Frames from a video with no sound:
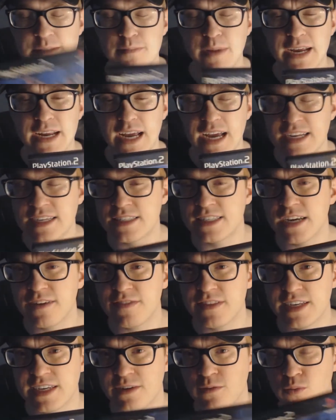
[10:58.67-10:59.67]
I
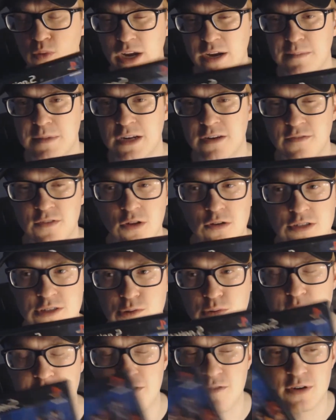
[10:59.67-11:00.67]
definitely recommend it for those
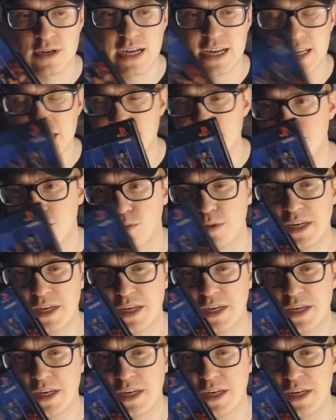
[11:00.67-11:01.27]
who never got into